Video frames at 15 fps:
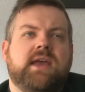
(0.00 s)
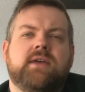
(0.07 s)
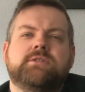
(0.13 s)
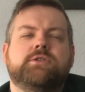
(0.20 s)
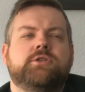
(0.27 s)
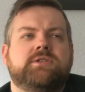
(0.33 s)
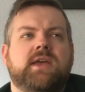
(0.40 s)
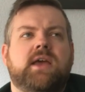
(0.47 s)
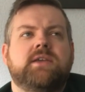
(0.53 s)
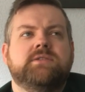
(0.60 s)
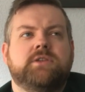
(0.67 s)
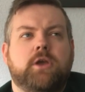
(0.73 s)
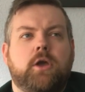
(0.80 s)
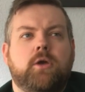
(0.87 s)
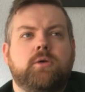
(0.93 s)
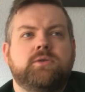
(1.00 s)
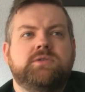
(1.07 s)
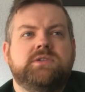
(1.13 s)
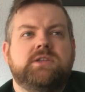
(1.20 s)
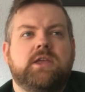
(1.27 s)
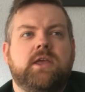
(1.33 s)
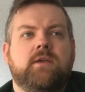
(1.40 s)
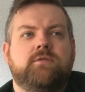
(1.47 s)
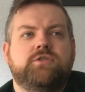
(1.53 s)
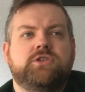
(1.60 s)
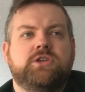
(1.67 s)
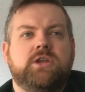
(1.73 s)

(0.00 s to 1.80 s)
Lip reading: exorcise ghosts if